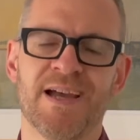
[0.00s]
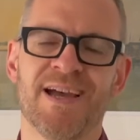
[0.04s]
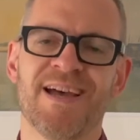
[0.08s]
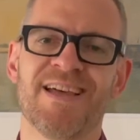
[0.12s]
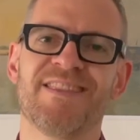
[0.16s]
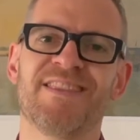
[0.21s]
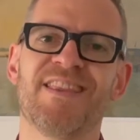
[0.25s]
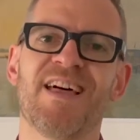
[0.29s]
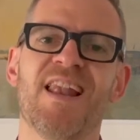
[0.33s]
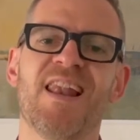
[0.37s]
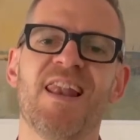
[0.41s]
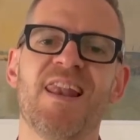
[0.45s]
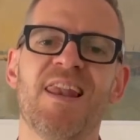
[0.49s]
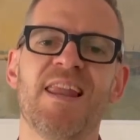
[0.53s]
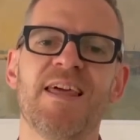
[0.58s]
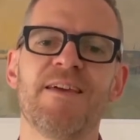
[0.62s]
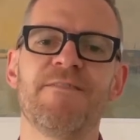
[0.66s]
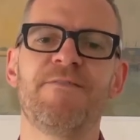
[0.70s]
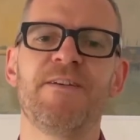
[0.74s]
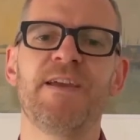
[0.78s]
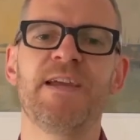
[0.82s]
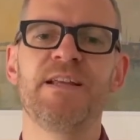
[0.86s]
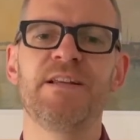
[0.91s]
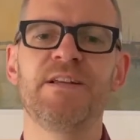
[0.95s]
The
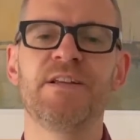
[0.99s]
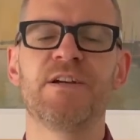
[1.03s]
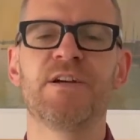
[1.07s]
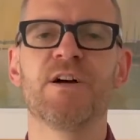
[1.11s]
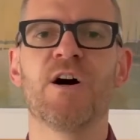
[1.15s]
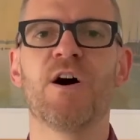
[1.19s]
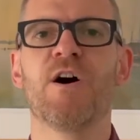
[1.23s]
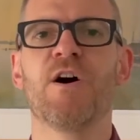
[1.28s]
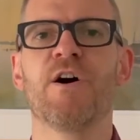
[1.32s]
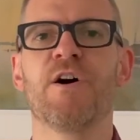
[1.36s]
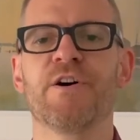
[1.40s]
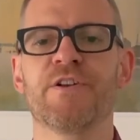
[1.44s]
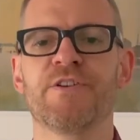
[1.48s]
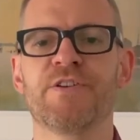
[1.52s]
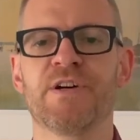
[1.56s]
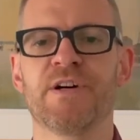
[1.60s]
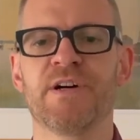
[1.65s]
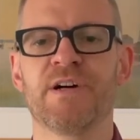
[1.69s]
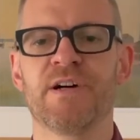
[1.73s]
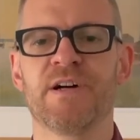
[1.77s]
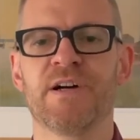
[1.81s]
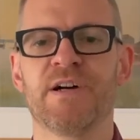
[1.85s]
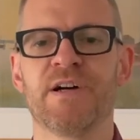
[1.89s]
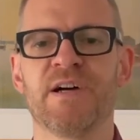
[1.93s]
living God
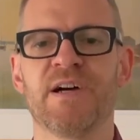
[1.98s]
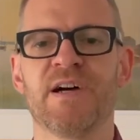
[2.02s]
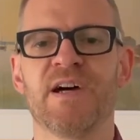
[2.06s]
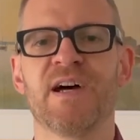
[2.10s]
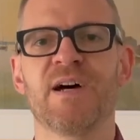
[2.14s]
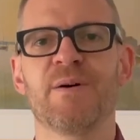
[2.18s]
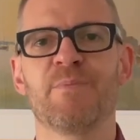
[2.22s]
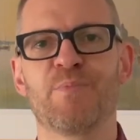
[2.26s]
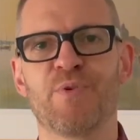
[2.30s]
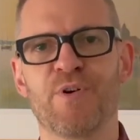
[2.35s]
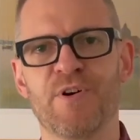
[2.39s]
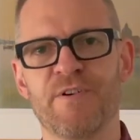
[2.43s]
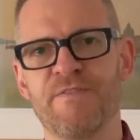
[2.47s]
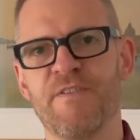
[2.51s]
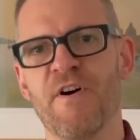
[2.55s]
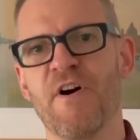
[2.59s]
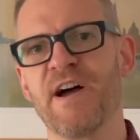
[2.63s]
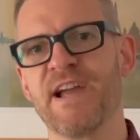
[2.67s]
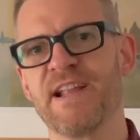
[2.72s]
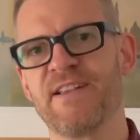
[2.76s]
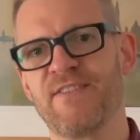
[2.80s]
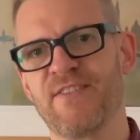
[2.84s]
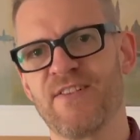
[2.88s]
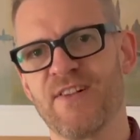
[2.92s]

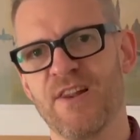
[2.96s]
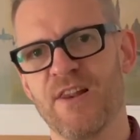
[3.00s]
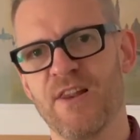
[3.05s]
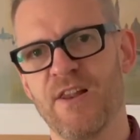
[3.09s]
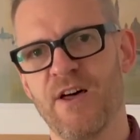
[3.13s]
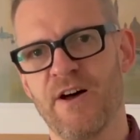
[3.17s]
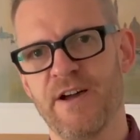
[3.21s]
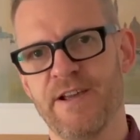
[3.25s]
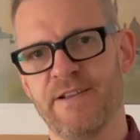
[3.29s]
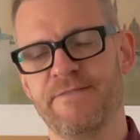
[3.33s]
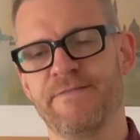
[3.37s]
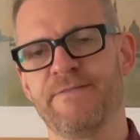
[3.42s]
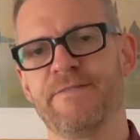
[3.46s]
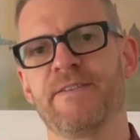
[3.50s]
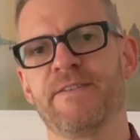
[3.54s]
provides life.